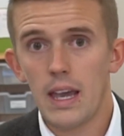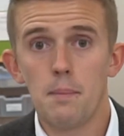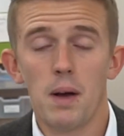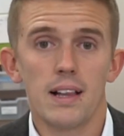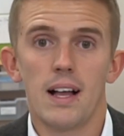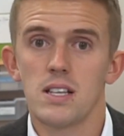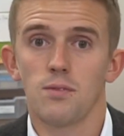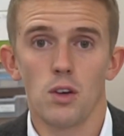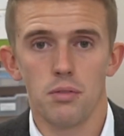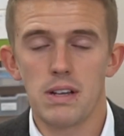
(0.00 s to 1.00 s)
in my class
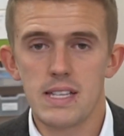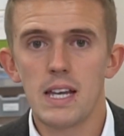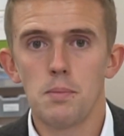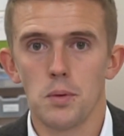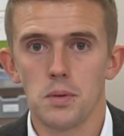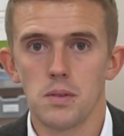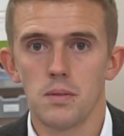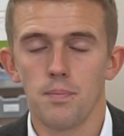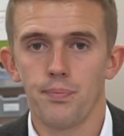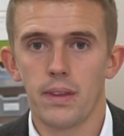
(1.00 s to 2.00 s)
I've got three tables.